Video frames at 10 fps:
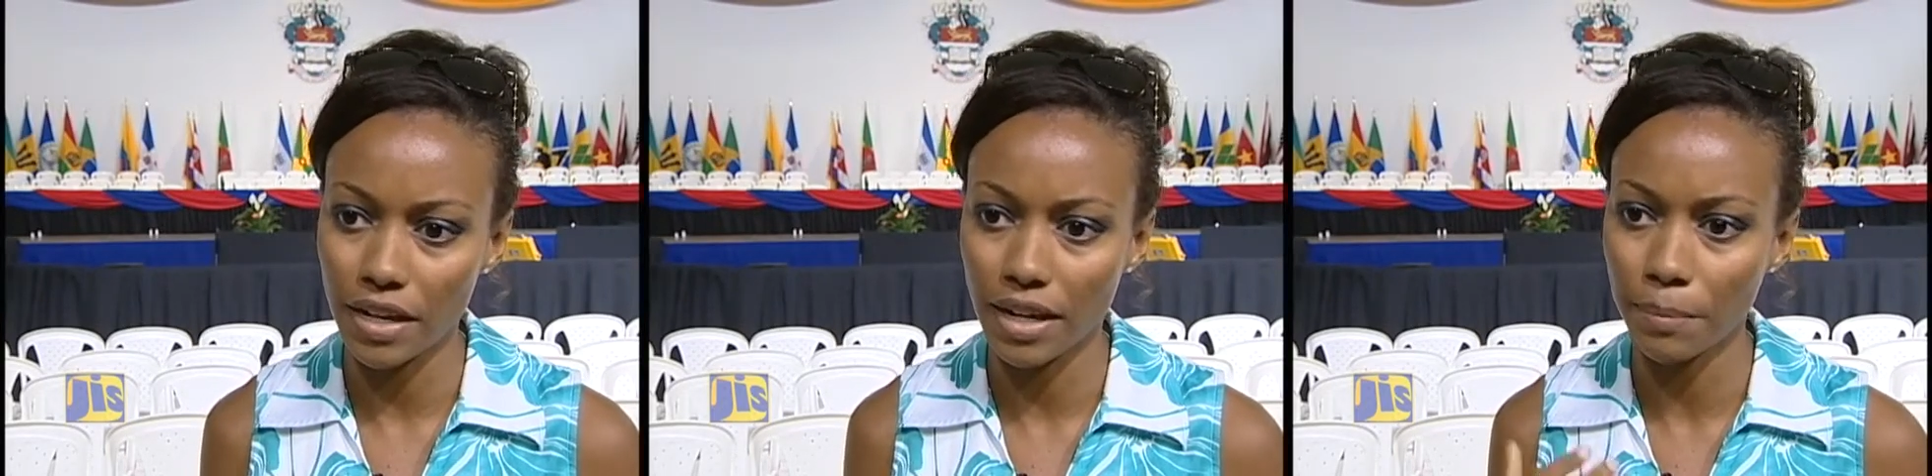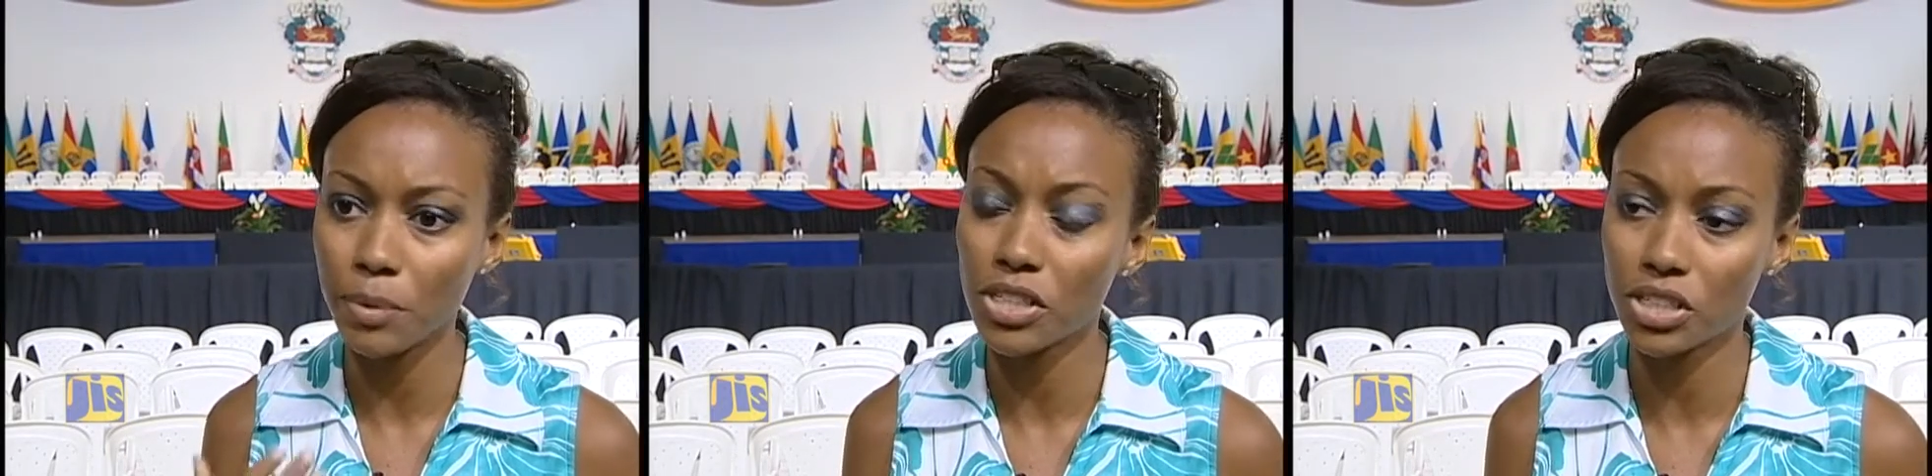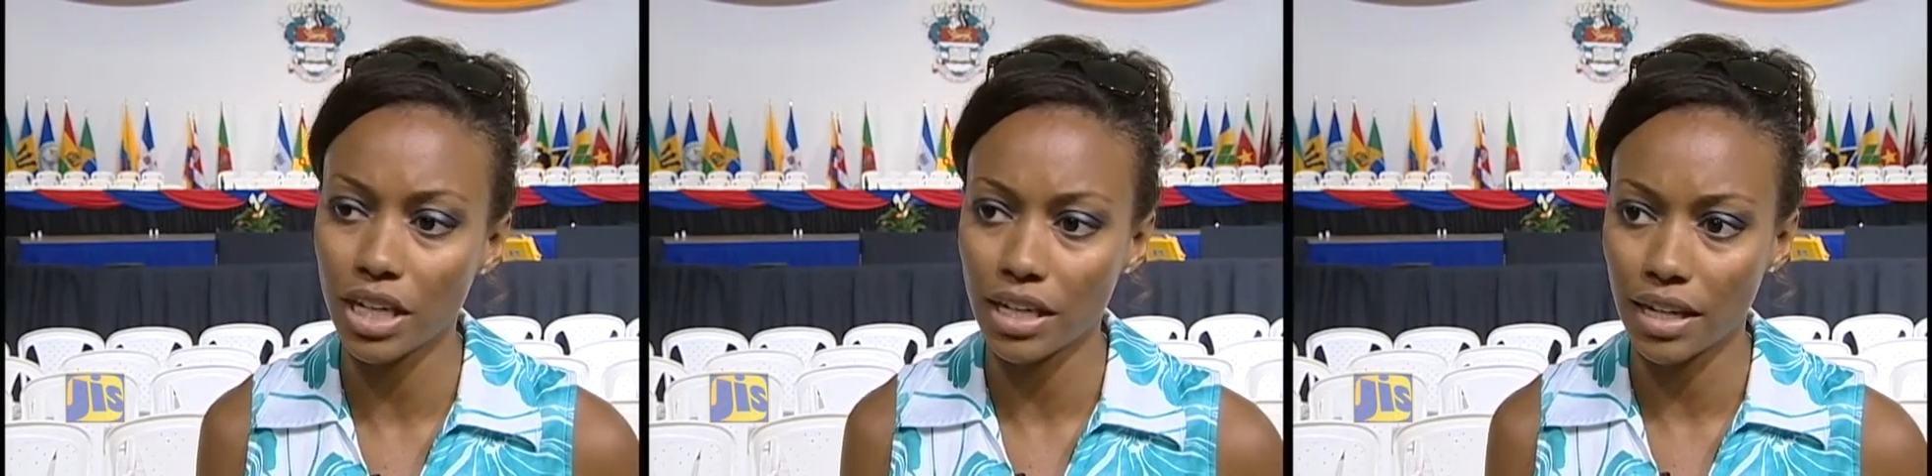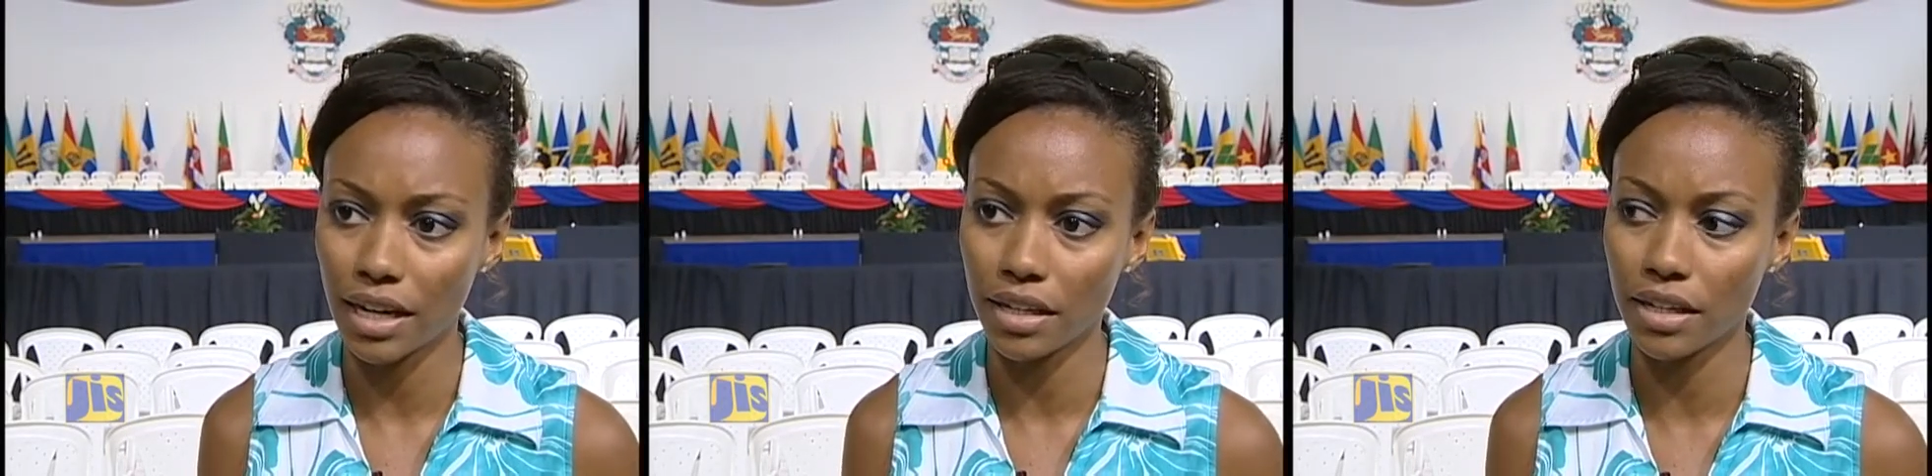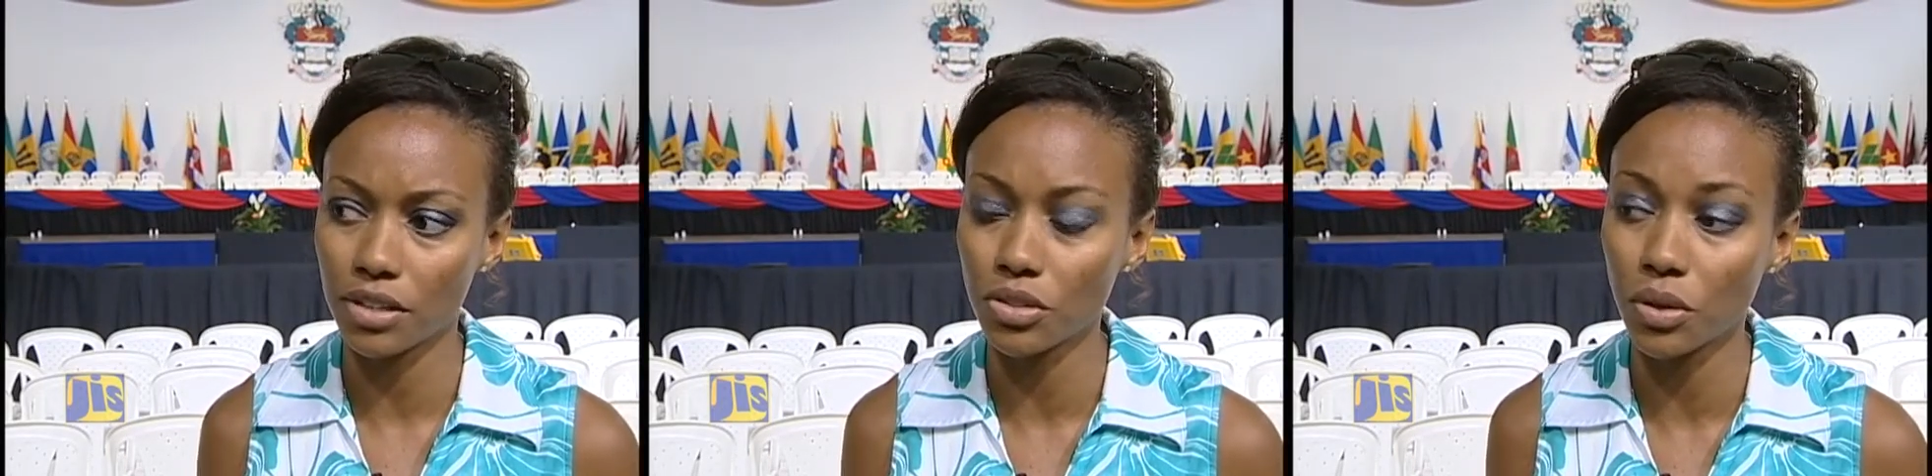and I appreciate that
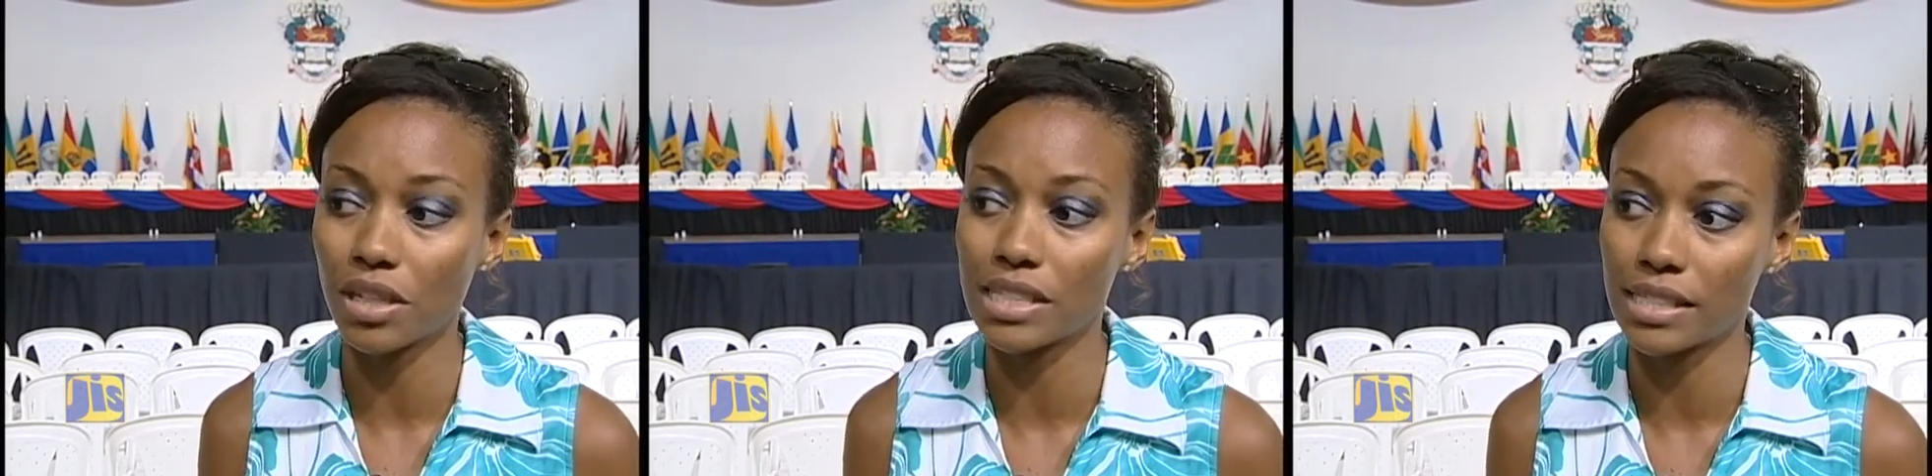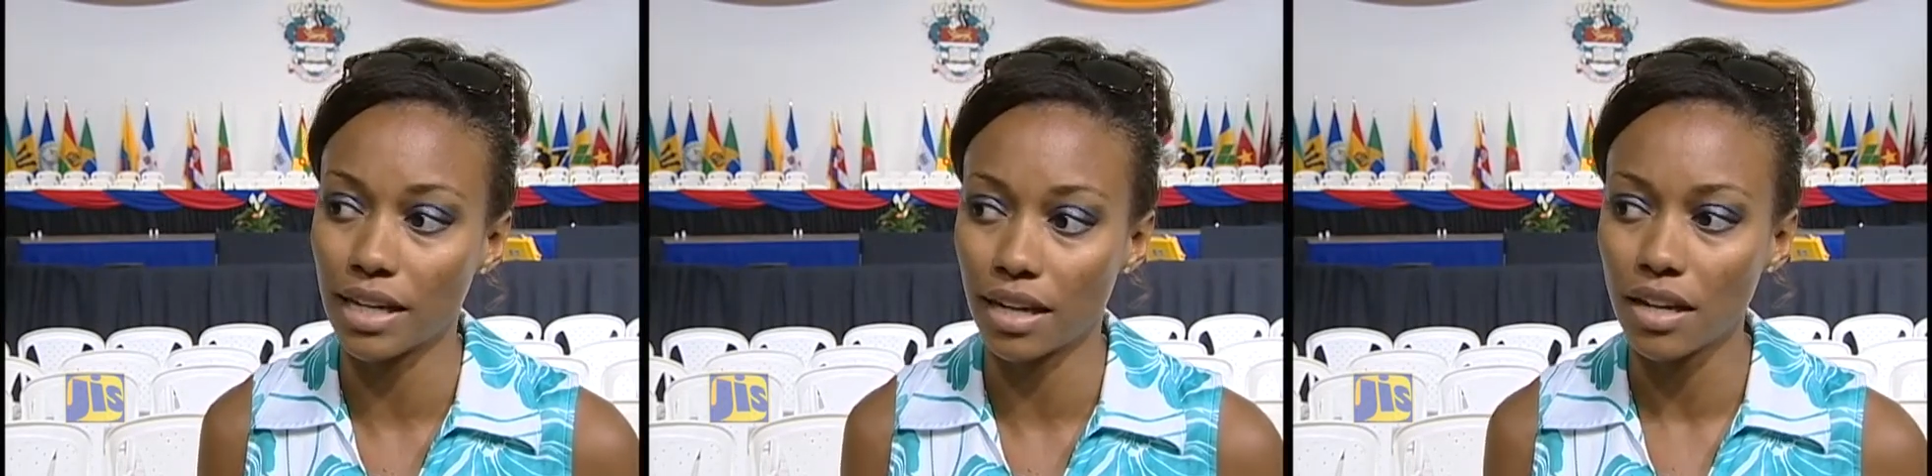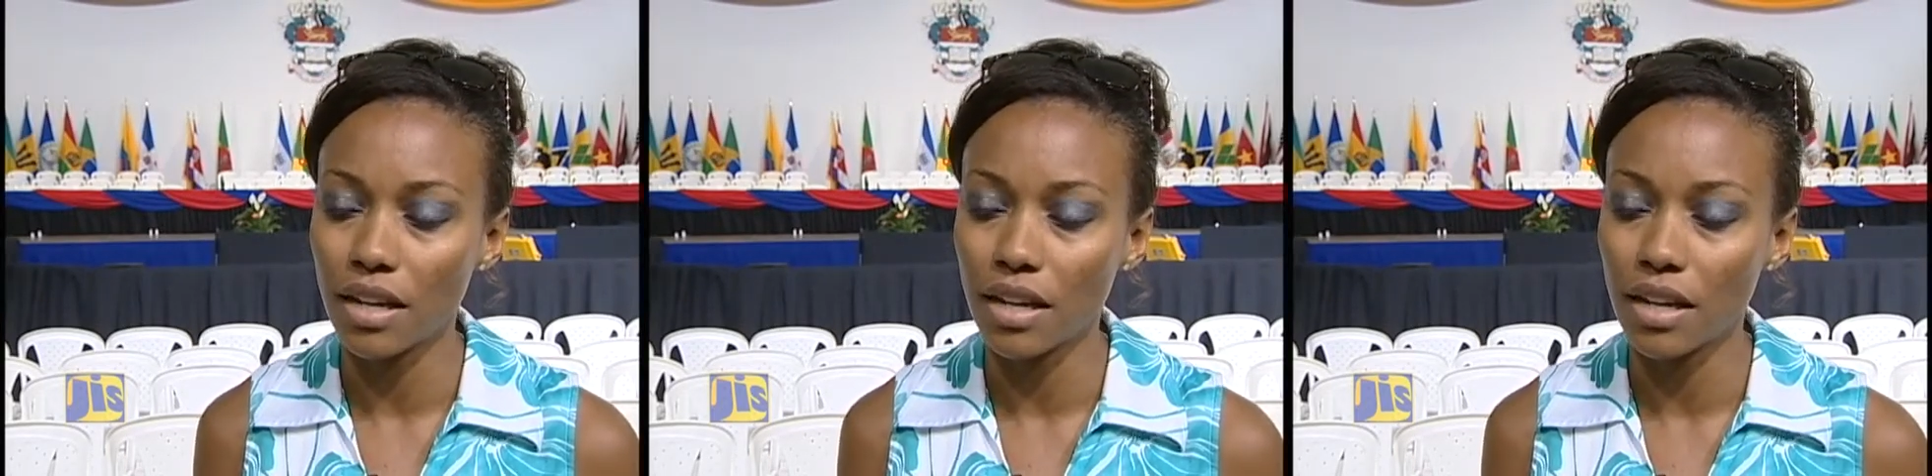he told us that